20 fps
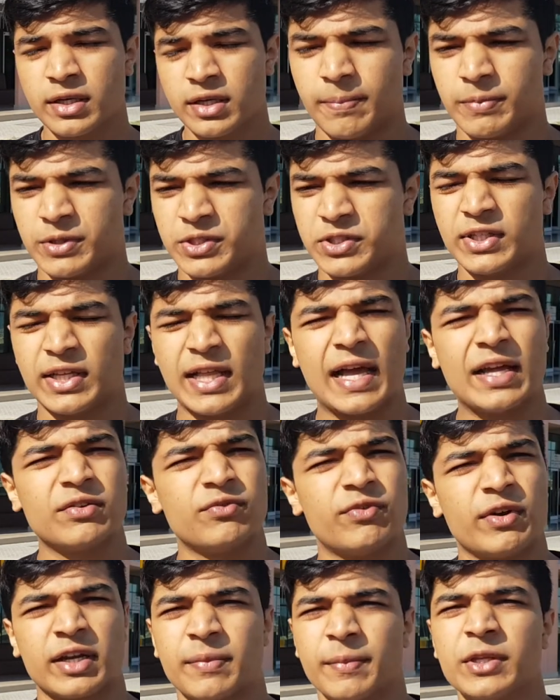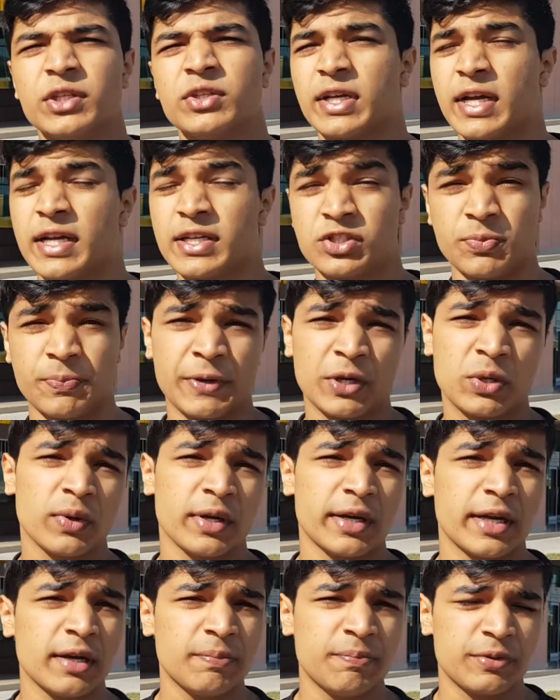But still, I'd recommend you guys to pick
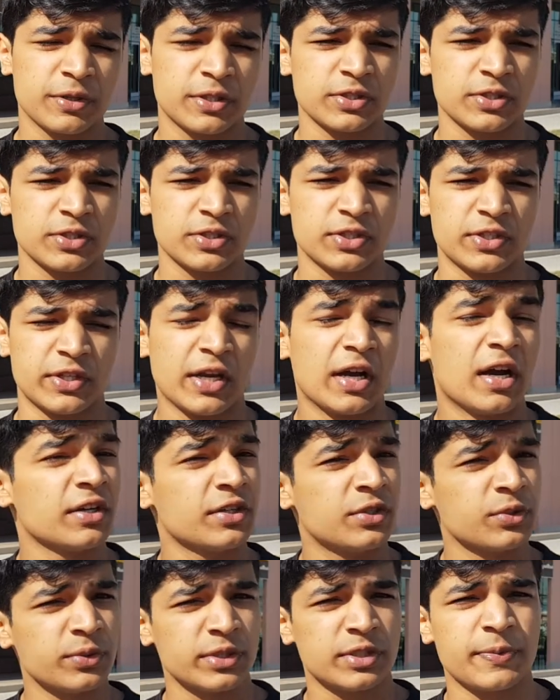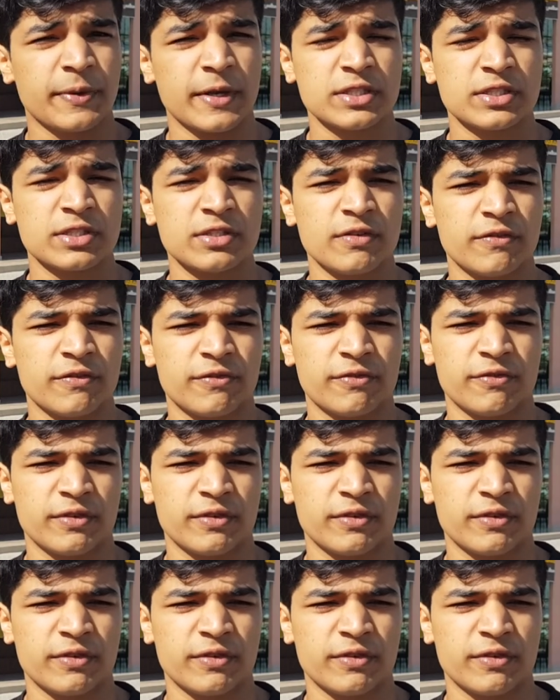one up because they aren't too expensive.